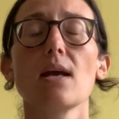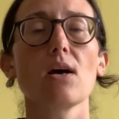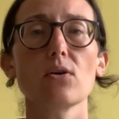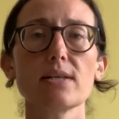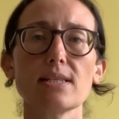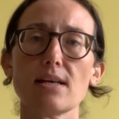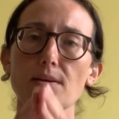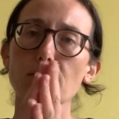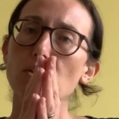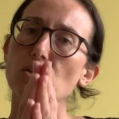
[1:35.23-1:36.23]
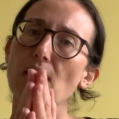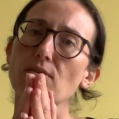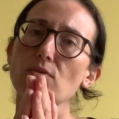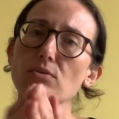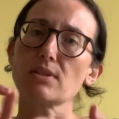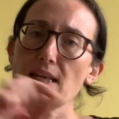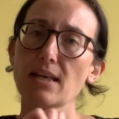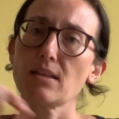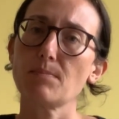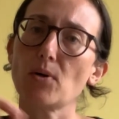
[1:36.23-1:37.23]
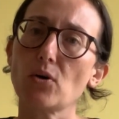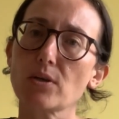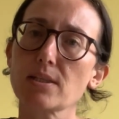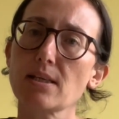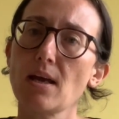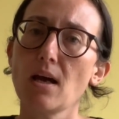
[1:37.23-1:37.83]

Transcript: Or is it a general tick the box,